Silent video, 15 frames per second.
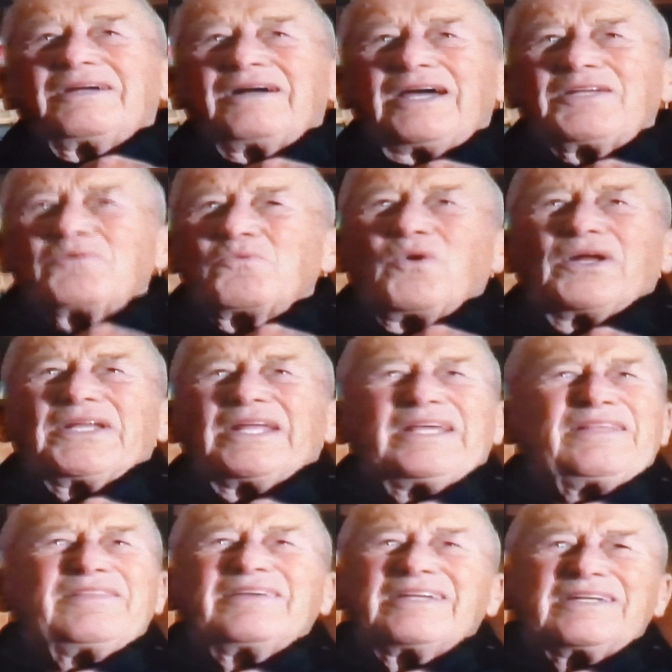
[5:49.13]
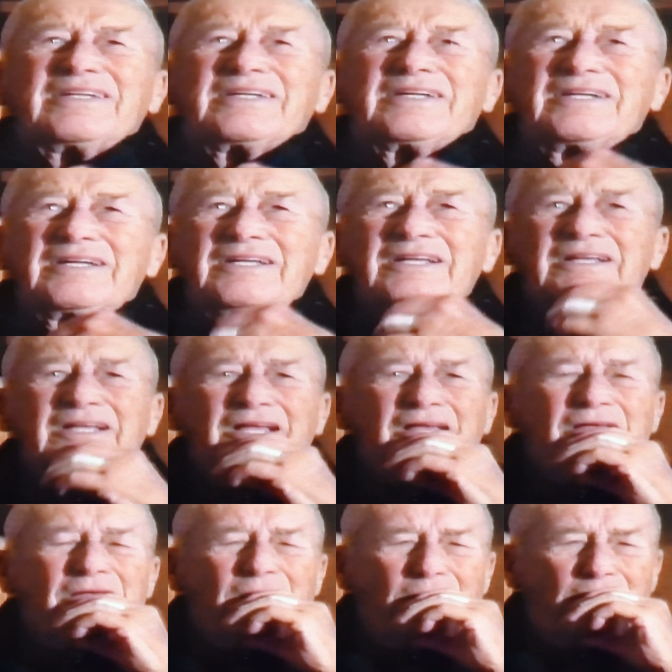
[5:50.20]
I don't want anything.
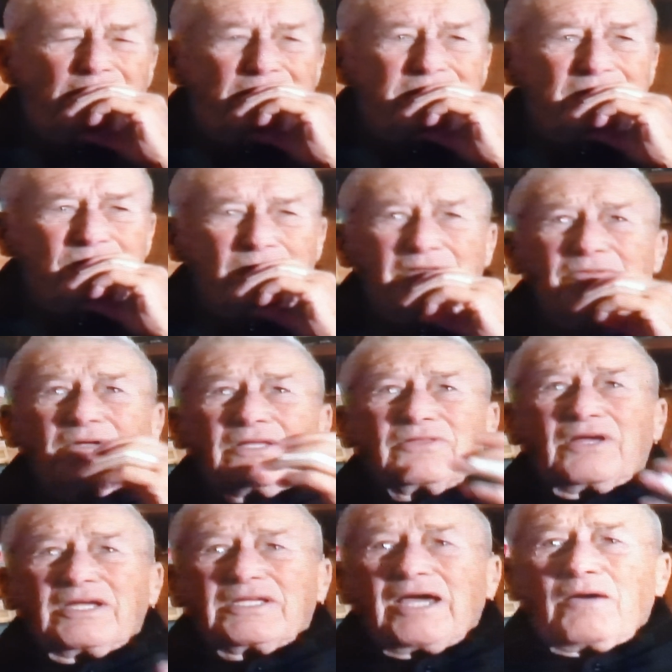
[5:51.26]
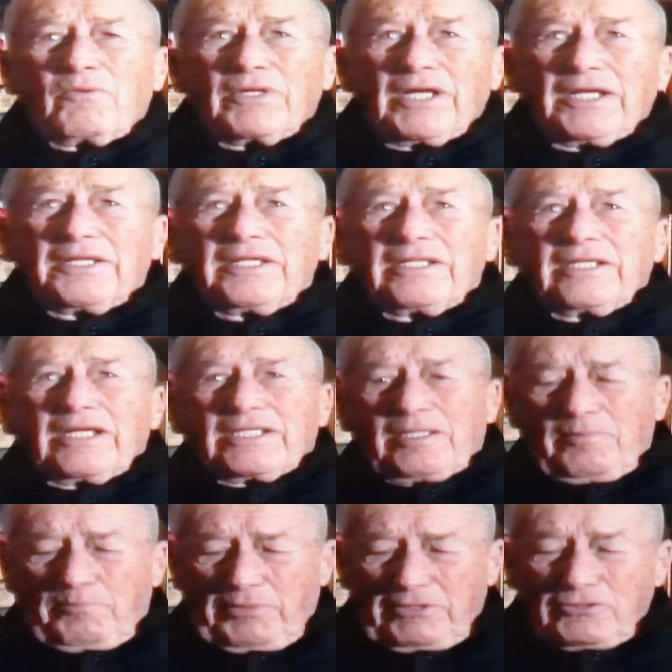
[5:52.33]
Well, I got what I need. I got a
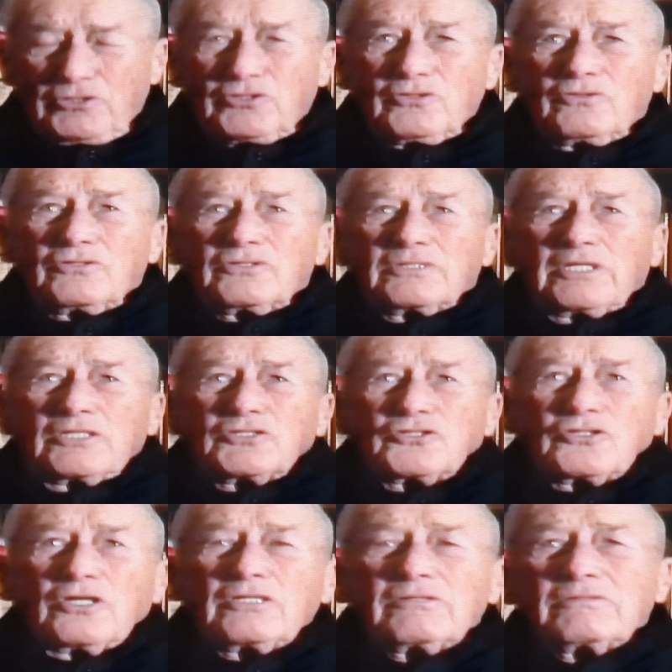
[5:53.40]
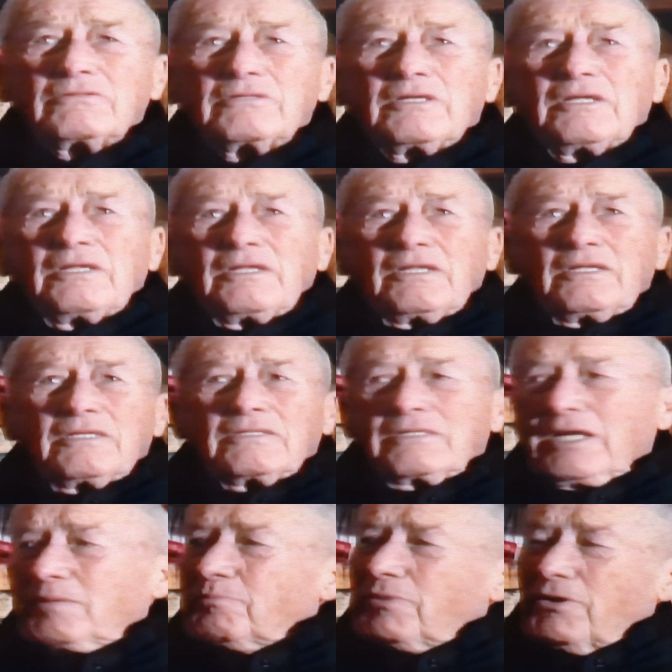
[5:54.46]
pair of shoes, got a shirt,
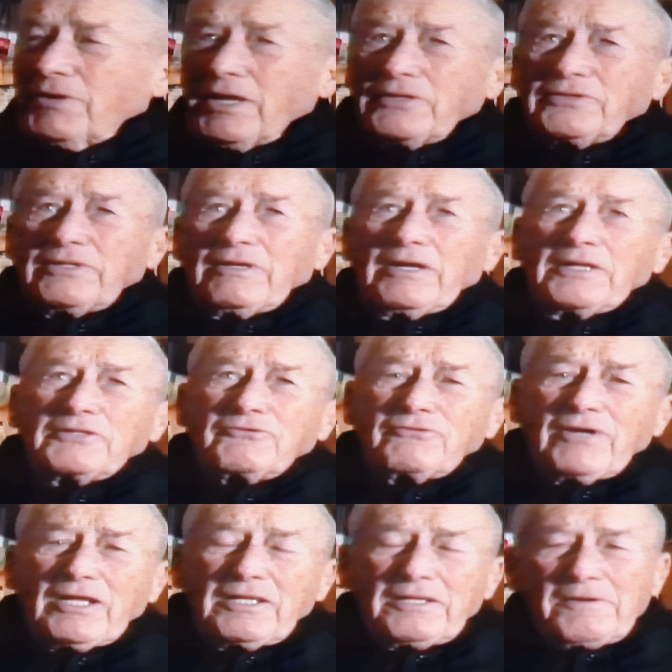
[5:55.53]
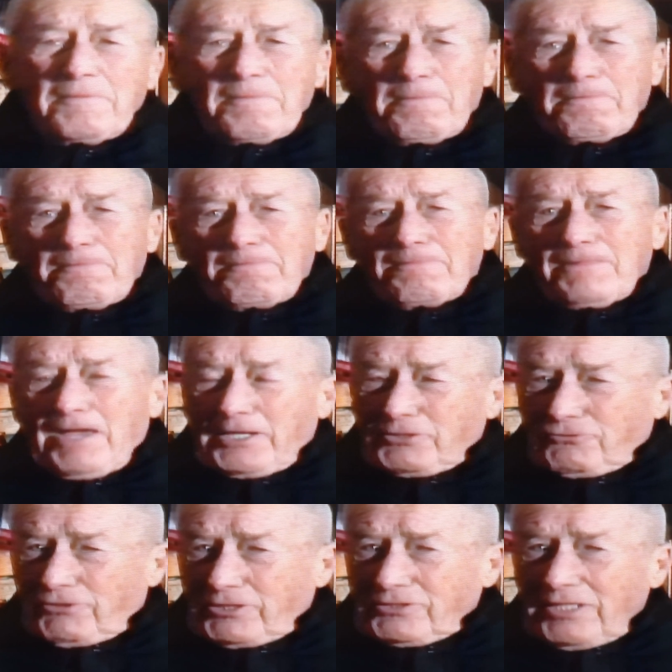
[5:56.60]
got a boat out there on the trailer, got a
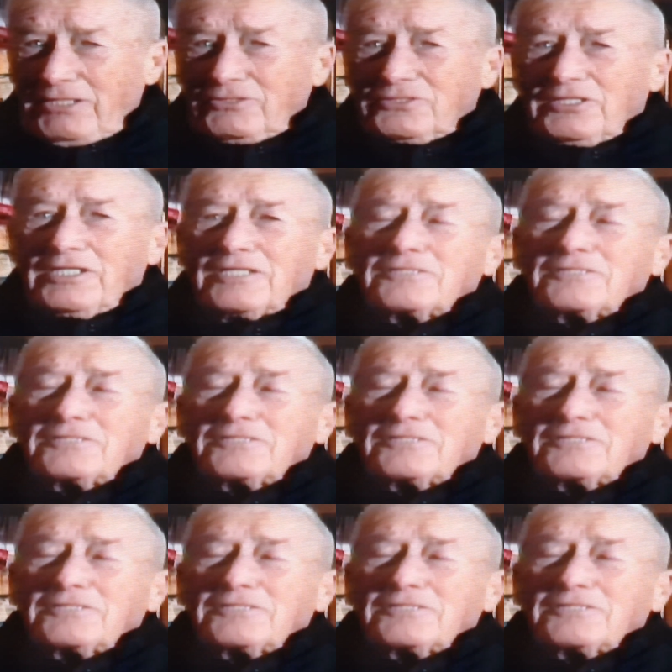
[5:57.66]
truck downstairs.